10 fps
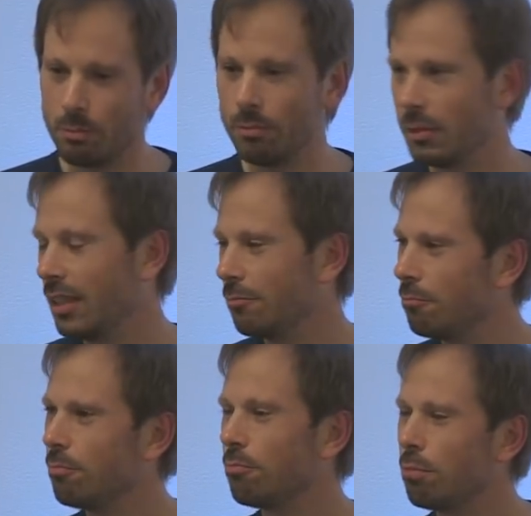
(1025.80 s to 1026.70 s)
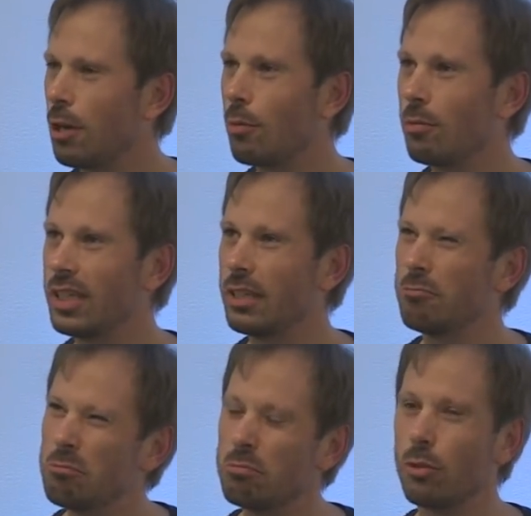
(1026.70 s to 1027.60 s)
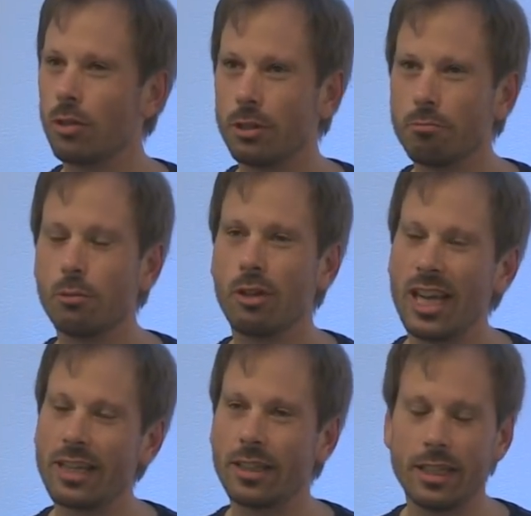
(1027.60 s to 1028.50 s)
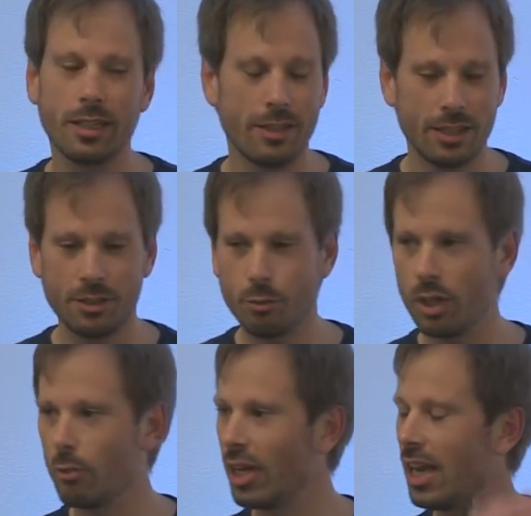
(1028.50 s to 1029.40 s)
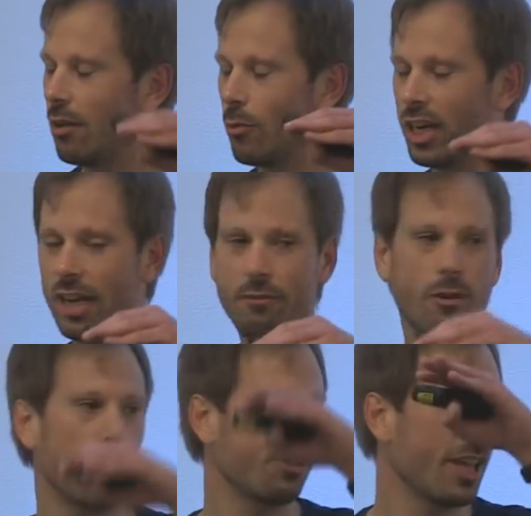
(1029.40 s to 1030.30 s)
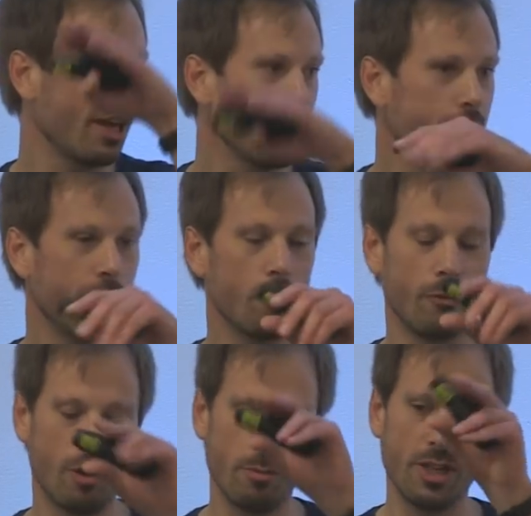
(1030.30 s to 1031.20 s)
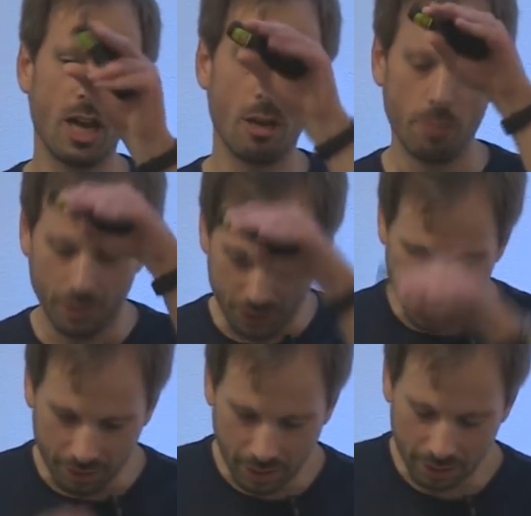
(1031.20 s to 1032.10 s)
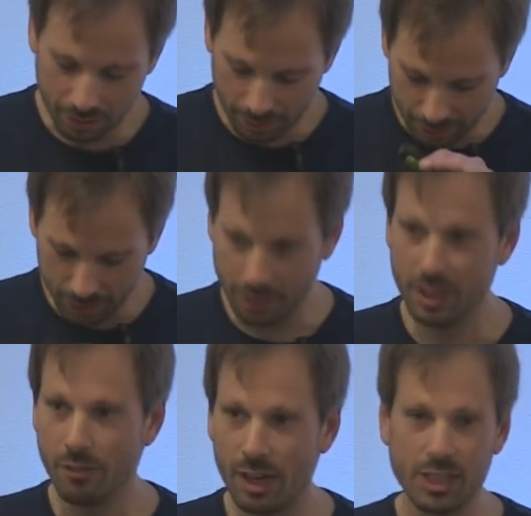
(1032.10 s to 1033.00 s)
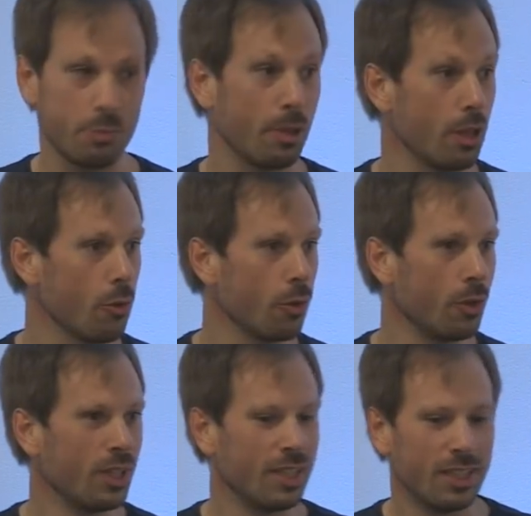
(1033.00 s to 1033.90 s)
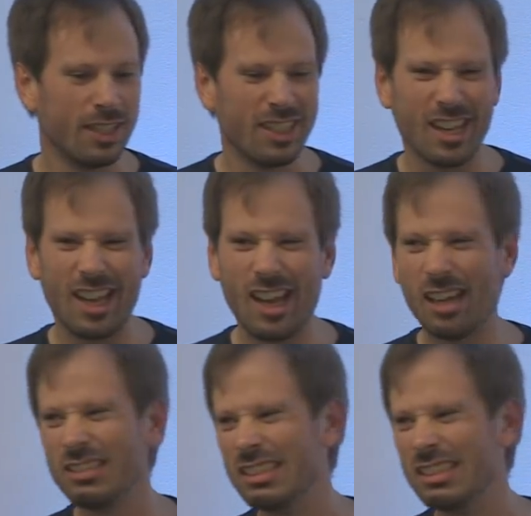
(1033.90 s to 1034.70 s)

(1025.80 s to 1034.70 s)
uh, probably more, more likely uh, that you want to want to drop shadows from, from a knob onto, onto to the device below. Uh,